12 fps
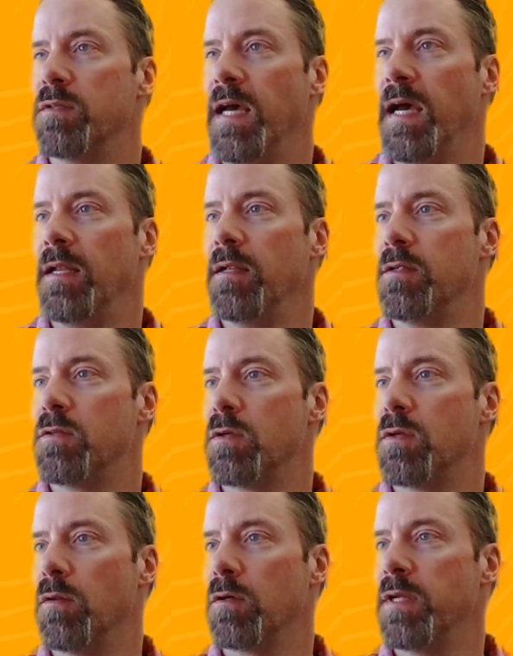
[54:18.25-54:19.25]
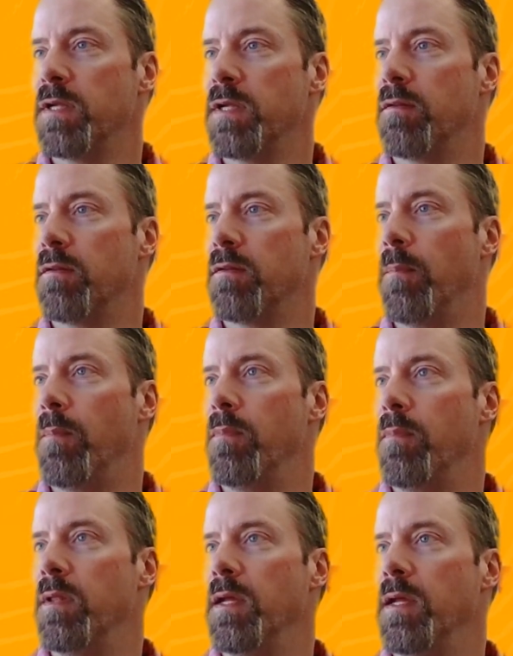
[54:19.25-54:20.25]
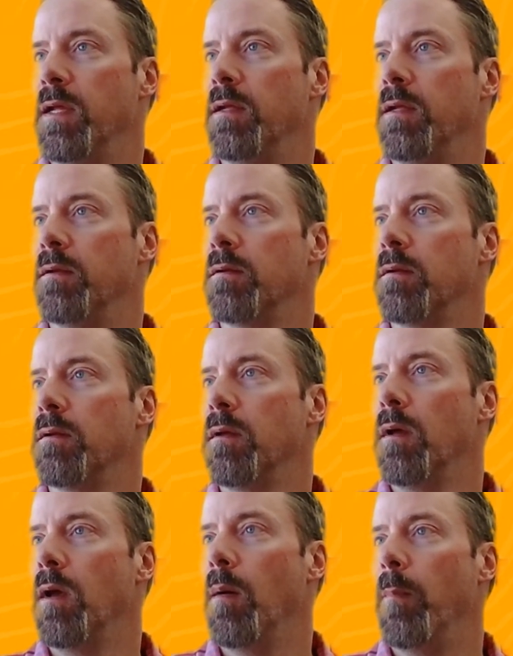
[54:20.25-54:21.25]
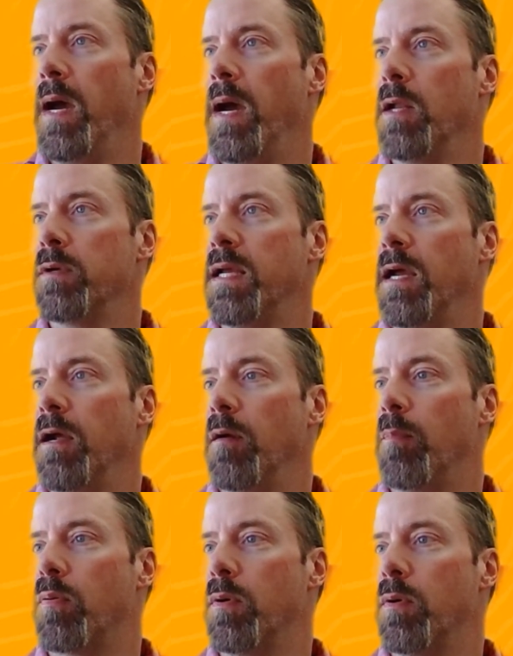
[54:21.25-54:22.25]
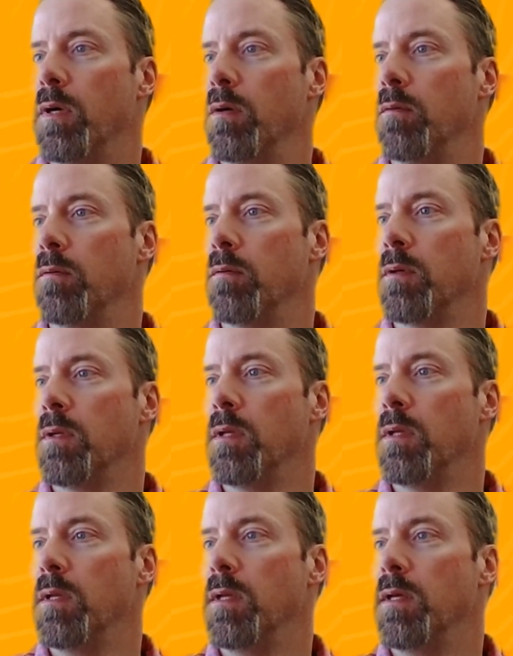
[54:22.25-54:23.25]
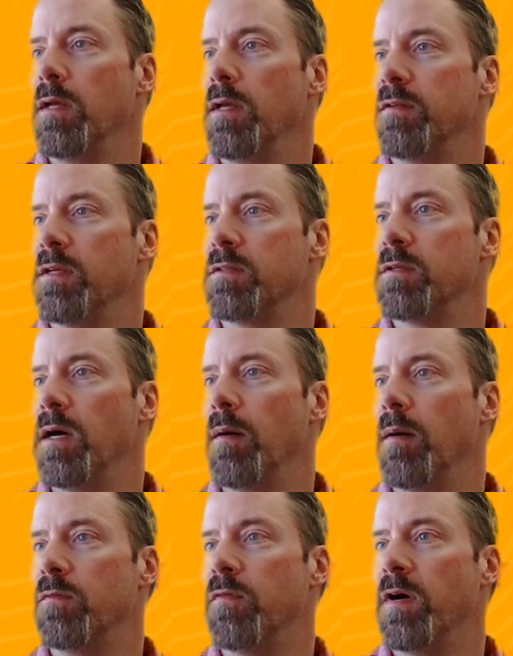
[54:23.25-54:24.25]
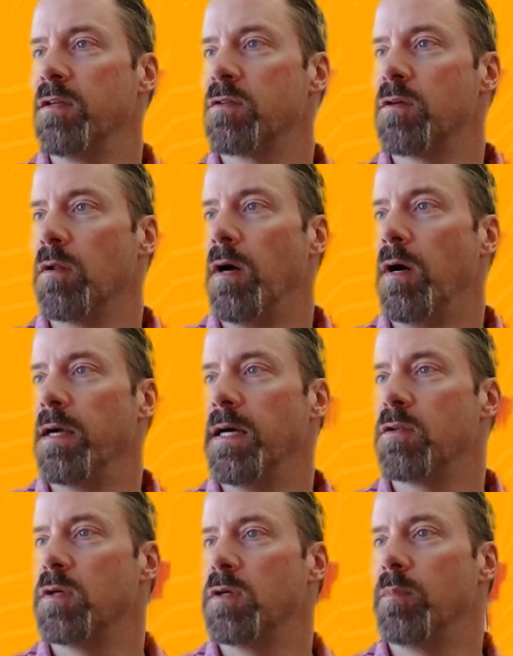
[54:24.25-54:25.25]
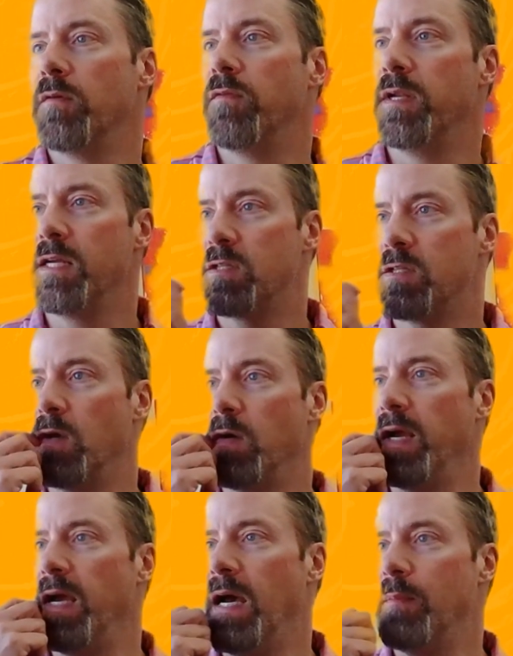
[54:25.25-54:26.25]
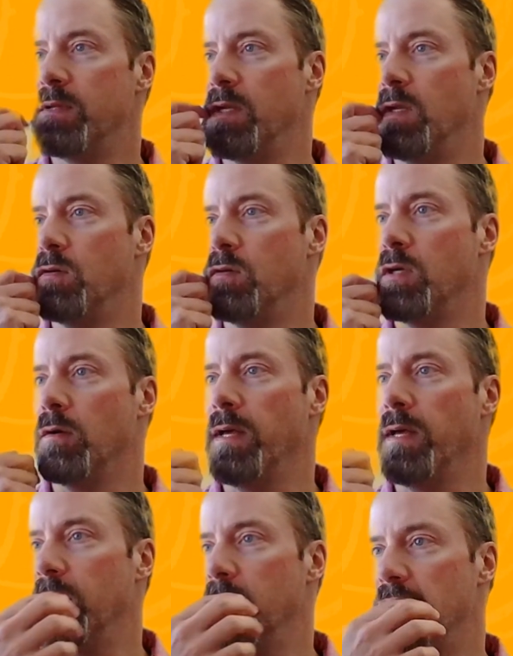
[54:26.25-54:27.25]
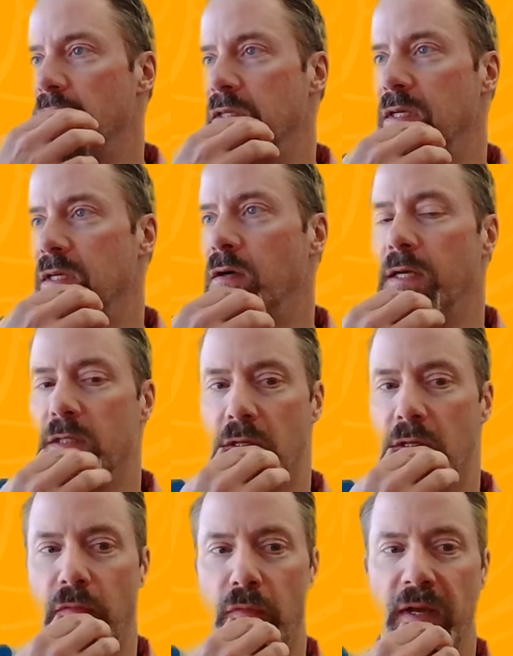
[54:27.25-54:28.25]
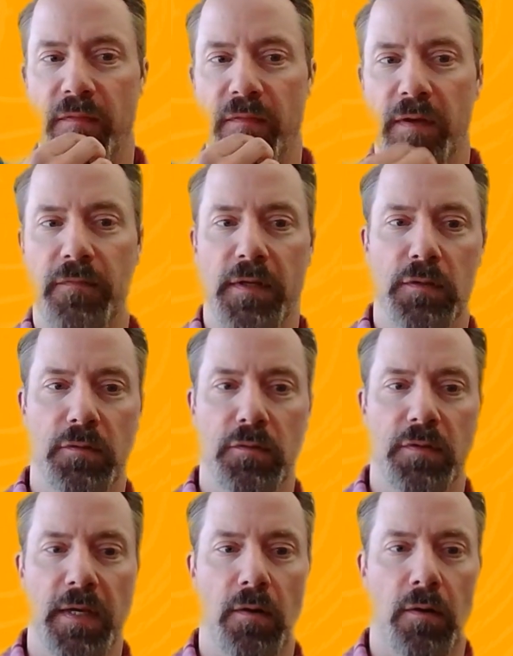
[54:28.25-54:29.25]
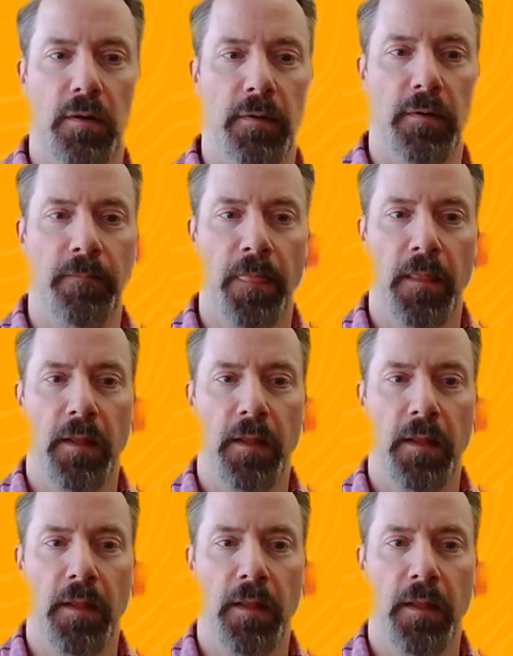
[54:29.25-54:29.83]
is that it? So it looks like the Boundary Care Pro. It says devices are locked down, stripped of unnecessary apps, and no general access to internet. So if we have individuals that are